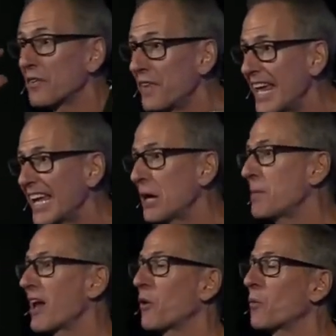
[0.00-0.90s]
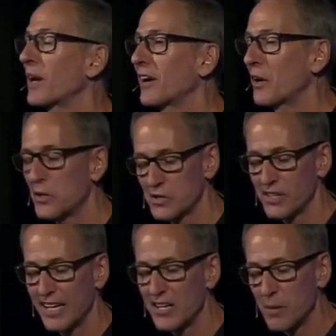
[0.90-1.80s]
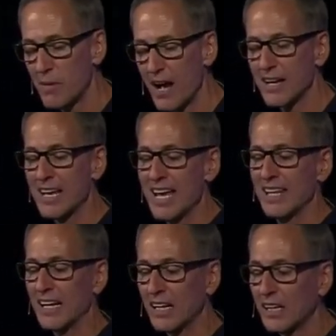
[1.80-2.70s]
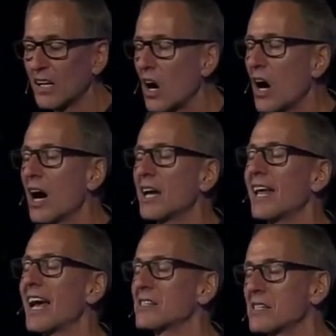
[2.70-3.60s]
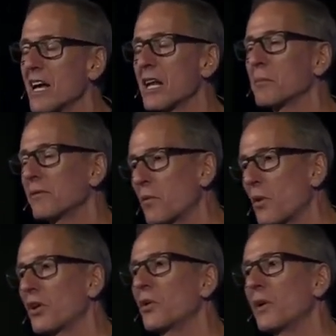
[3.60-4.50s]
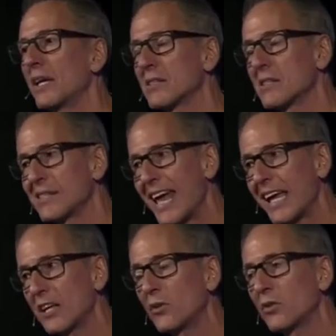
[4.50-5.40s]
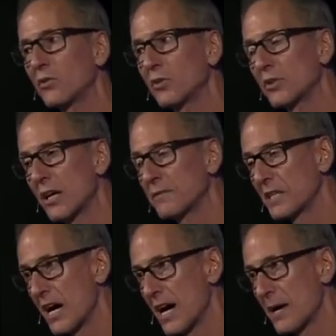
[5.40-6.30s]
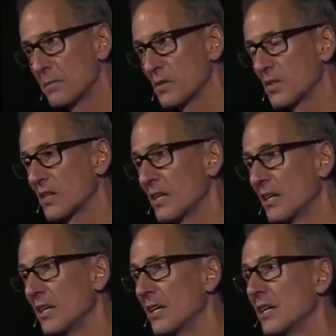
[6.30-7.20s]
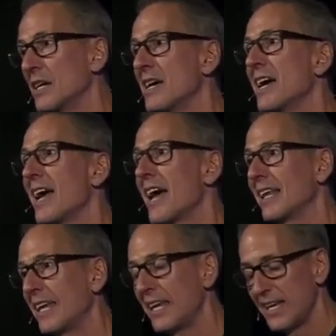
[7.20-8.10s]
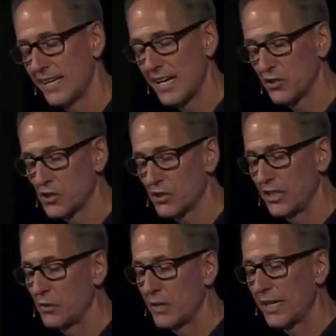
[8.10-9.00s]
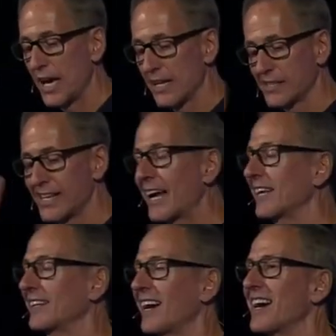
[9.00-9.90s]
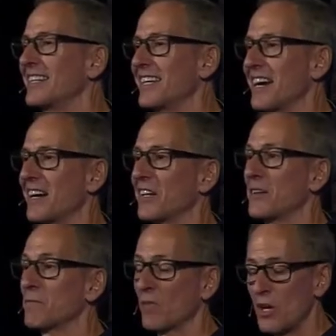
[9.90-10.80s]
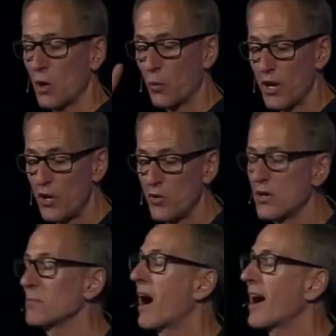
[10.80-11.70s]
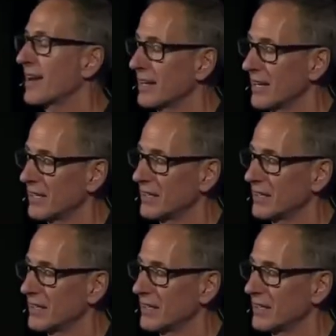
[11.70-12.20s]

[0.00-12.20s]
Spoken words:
think about it. Rehearse in your mind that God has done it before. He has taken you through tough times, and he can surely do it again. A second idea: renew your mind.